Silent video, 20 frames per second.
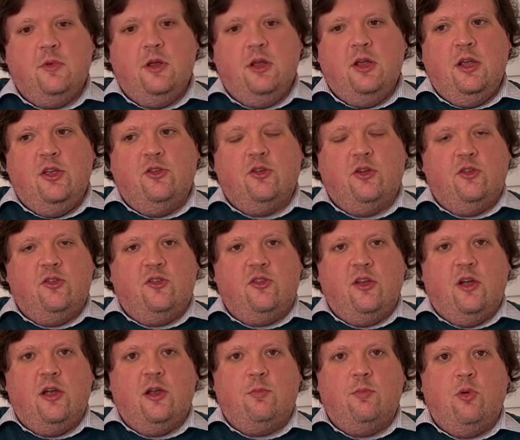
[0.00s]
is a good
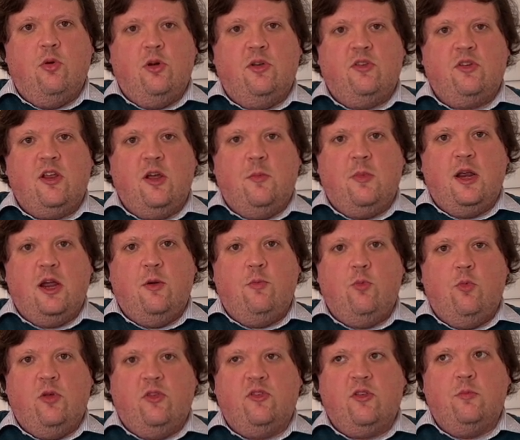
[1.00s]
starting point to coming up
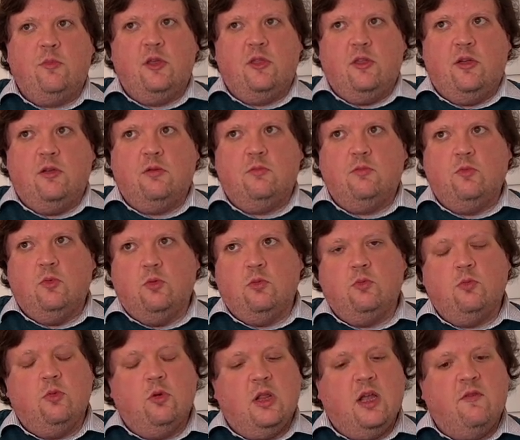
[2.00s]
with something that
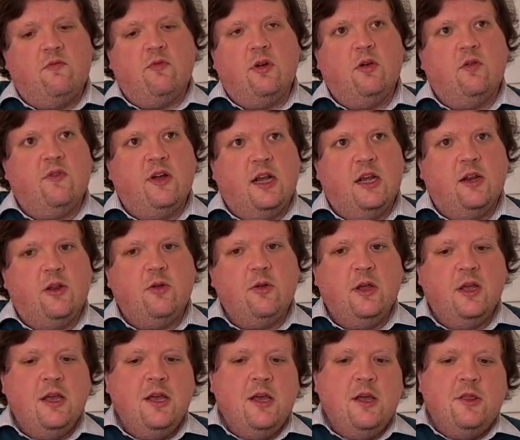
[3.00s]
will have real value.
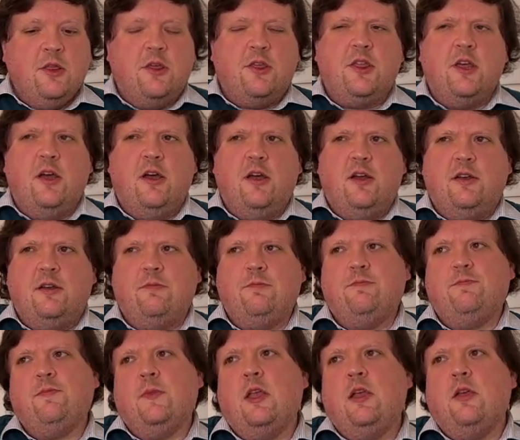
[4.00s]
The third
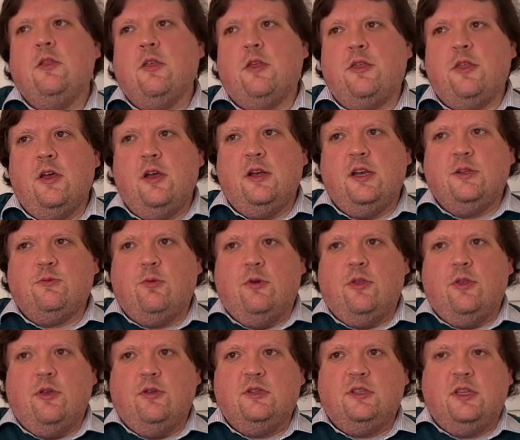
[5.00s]
is one of
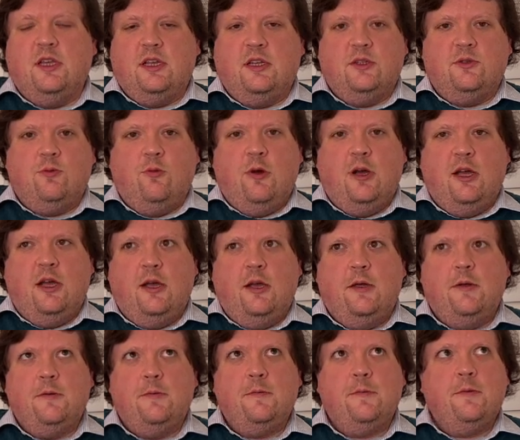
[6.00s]
those things where
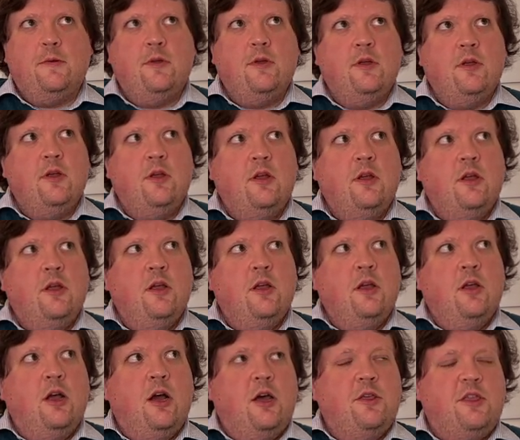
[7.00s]

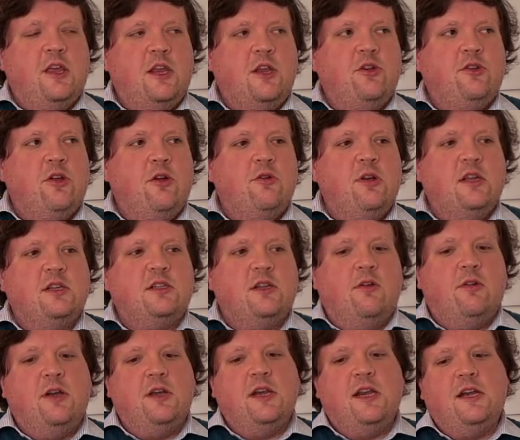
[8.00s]
I think you don't
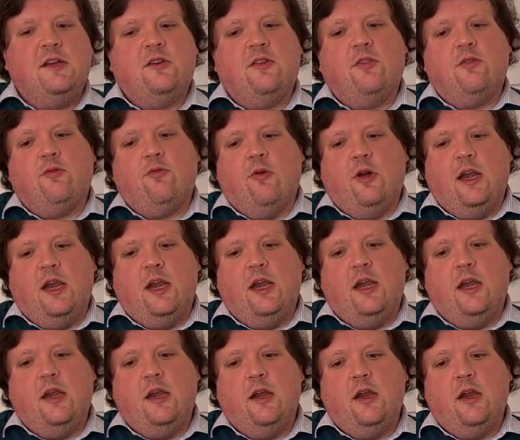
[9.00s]
necessarily need three